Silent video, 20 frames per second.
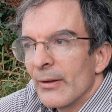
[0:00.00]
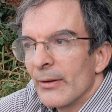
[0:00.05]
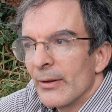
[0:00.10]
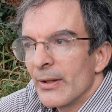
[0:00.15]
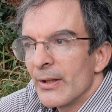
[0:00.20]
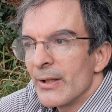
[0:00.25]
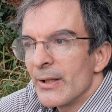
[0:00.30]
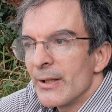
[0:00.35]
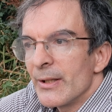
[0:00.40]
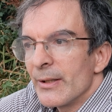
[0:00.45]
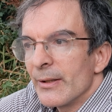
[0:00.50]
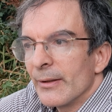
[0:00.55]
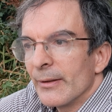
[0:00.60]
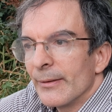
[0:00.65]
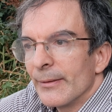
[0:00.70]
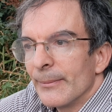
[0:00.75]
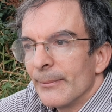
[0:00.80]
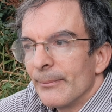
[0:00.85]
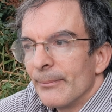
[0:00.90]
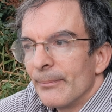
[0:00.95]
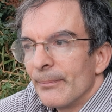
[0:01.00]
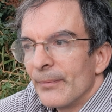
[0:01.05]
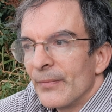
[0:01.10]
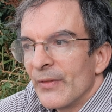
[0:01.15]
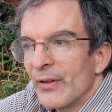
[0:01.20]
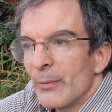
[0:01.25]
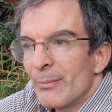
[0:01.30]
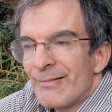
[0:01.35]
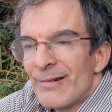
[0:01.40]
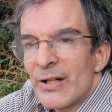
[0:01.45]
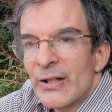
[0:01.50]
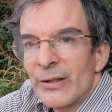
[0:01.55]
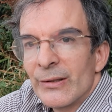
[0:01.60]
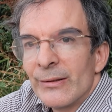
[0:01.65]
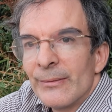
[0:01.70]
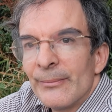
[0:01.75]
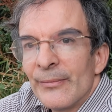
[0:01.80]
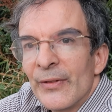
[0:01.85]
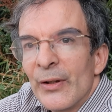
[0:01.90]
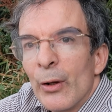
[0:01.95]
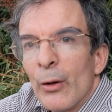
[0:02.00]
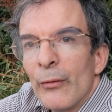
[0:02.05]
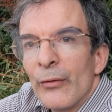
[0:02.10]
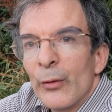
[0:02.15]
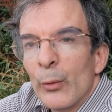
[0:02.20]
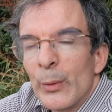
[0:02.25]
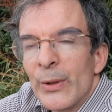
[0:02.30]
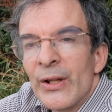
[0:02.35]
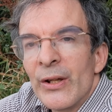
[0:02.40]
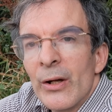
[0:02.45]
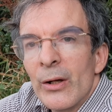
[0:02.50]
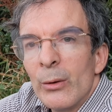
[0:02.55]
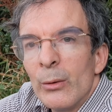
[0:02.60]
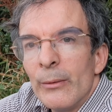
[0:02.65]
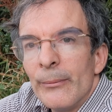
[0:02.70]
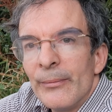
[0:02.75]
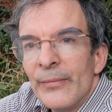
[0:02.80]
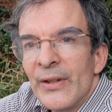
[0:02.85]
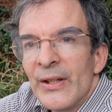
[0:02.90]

The pressure on the window